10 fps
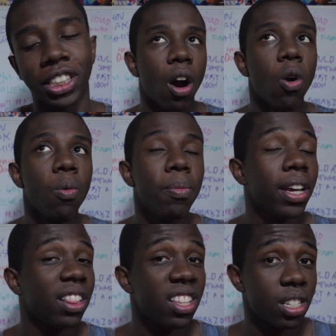I'll
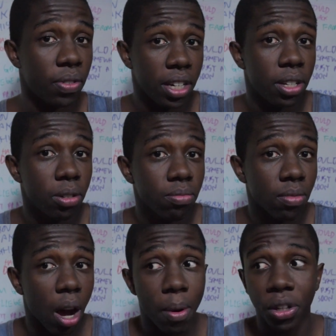make this video
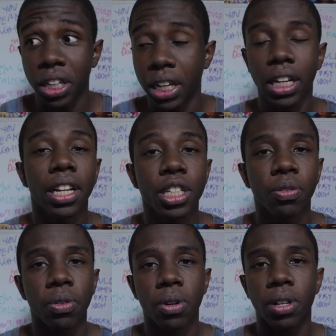about English
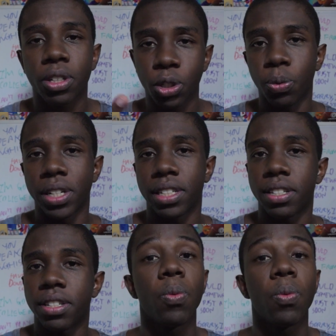for two reasons.